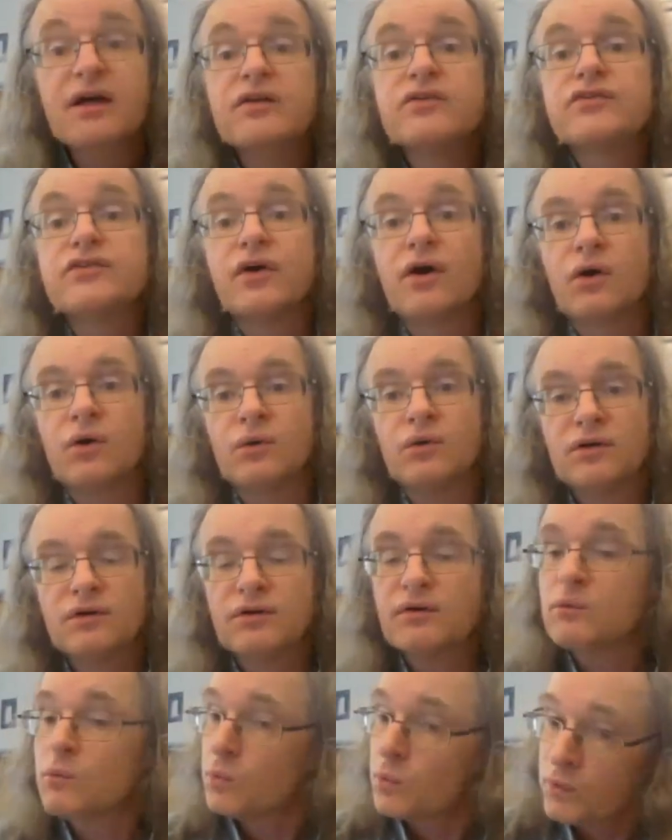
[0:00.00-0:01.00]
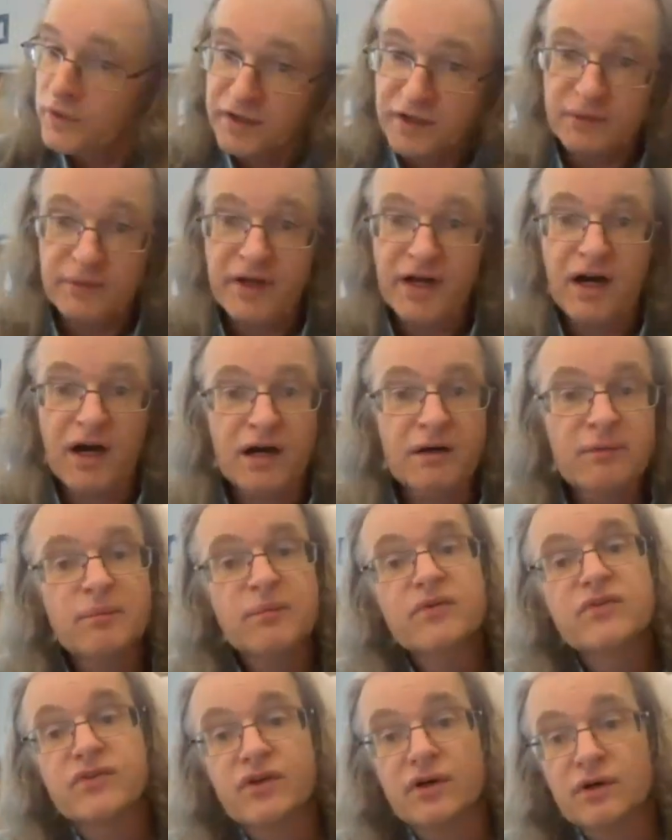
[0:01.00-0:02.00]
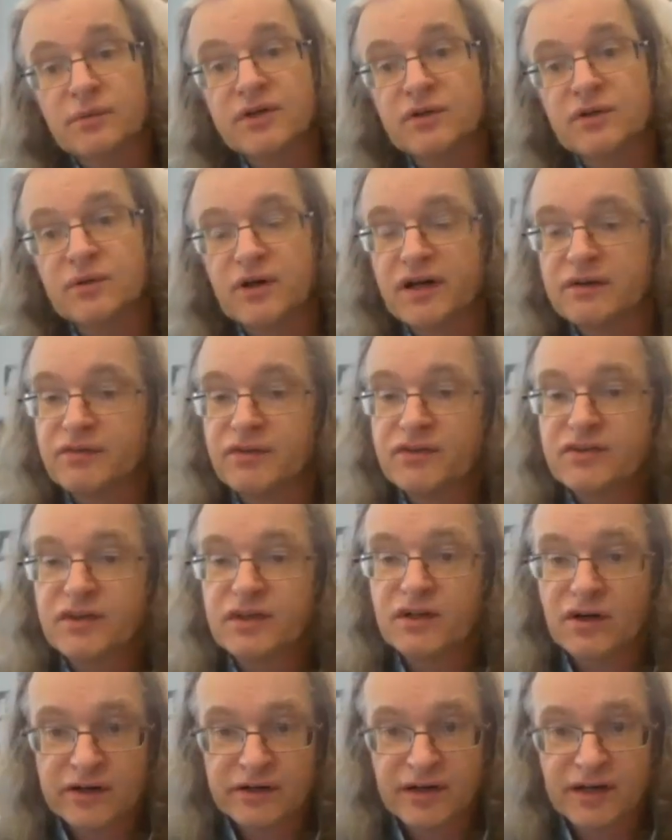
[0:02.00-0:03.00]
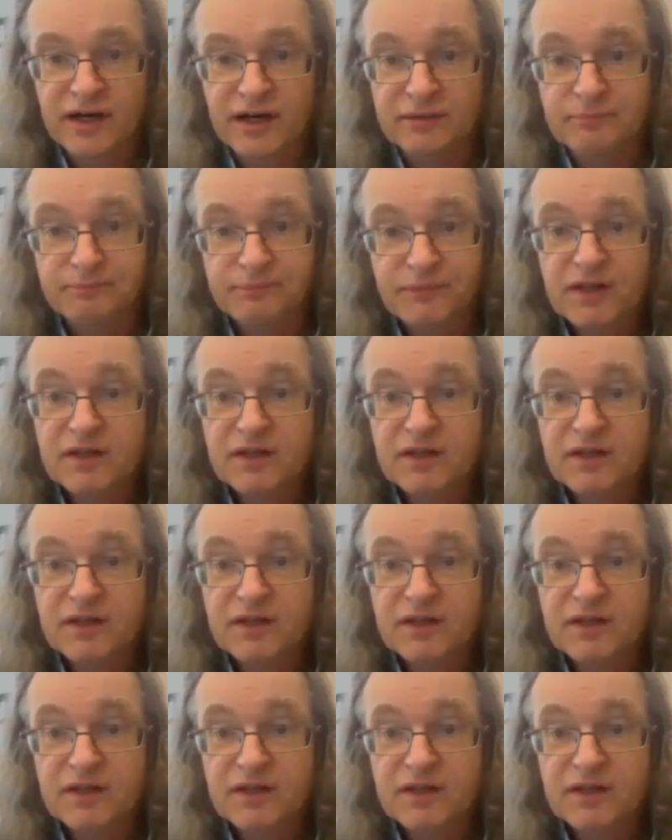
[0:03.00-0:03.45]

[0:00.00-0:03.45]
So here we are. So we do everything online.